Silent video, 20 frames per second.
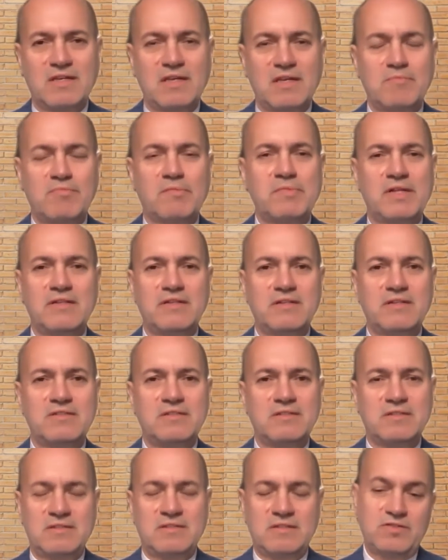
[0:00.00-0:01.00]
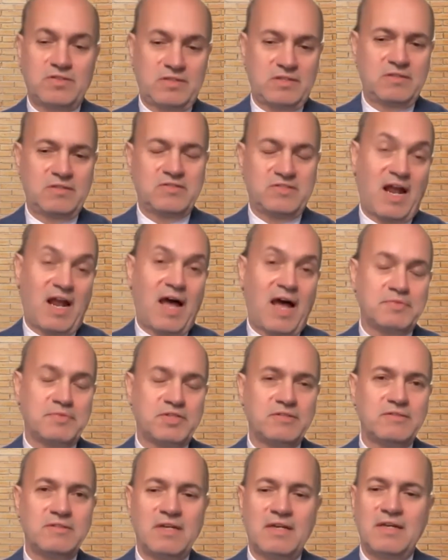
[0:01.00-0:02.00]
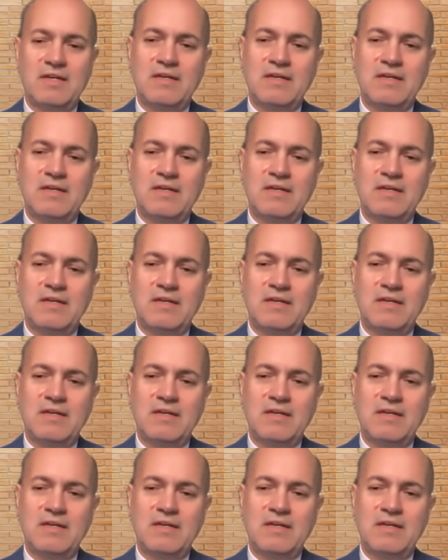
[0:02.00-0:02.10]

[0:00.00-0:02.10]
capabilities is an option.